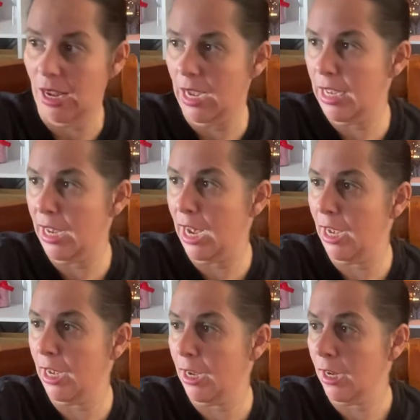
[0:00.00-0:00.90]
you're
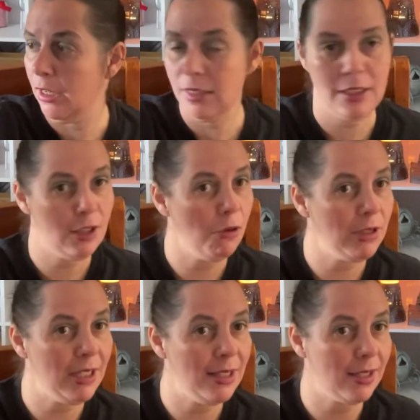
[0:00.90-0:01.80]
getting
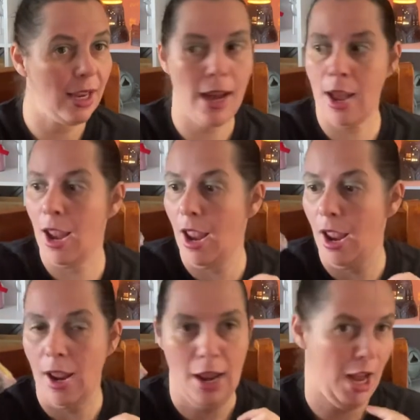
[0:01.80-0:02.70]
salty sea,
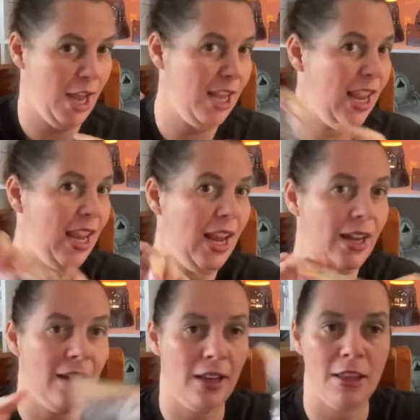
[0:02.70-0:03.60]
you're
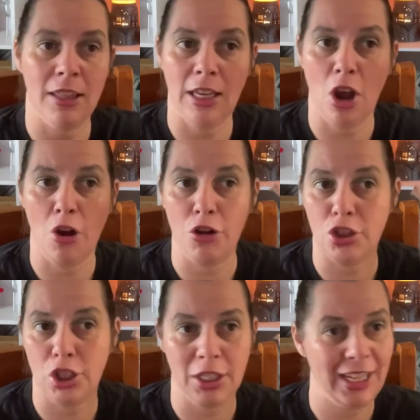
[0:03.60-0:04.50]
getting the
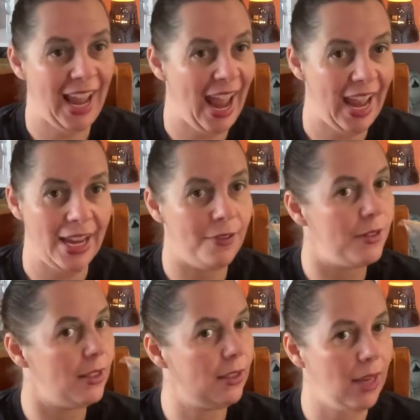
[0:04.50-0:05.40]
ocean,
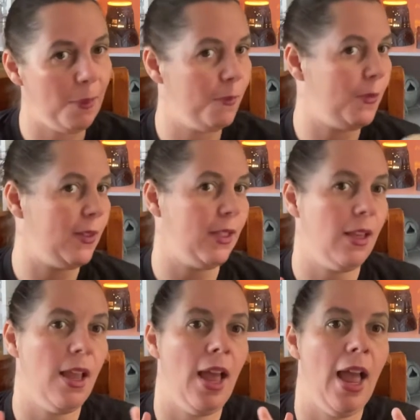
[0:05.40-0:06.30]
caves,
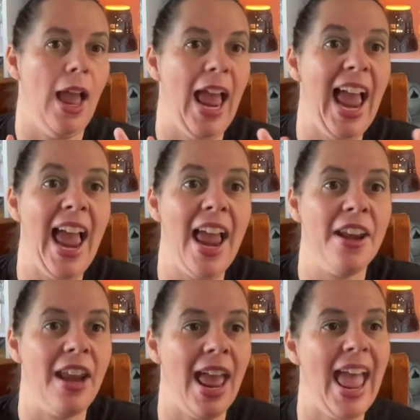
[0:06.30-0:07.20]
depths,
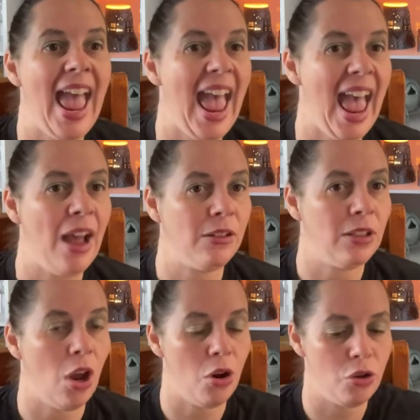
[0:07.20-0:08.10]
and out
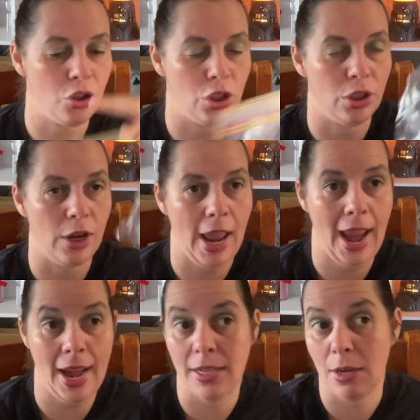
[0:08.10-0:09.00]
to ocean
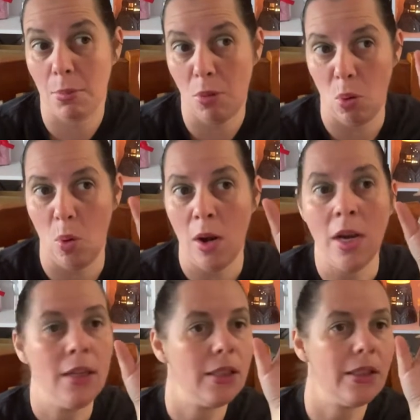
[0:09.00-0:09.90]
and more.
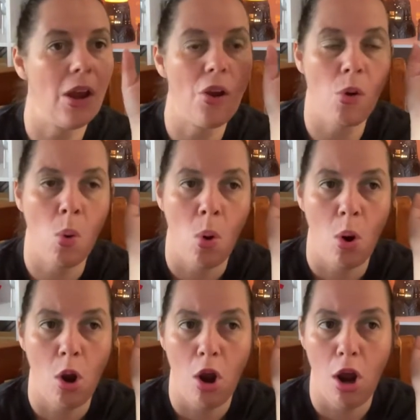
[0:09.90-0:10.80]
So
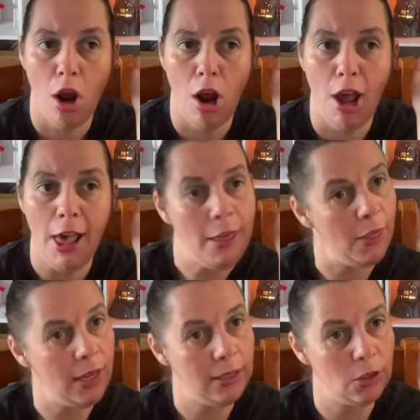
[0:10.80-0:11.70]

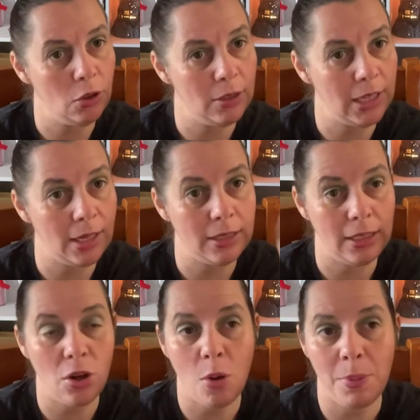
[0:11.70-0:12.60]
these 2 scents
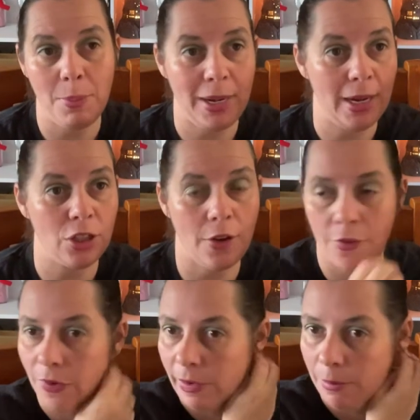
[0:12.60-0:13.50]
did complement each other
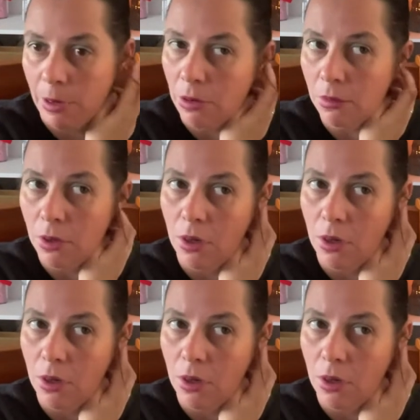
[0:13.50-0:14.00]
very well.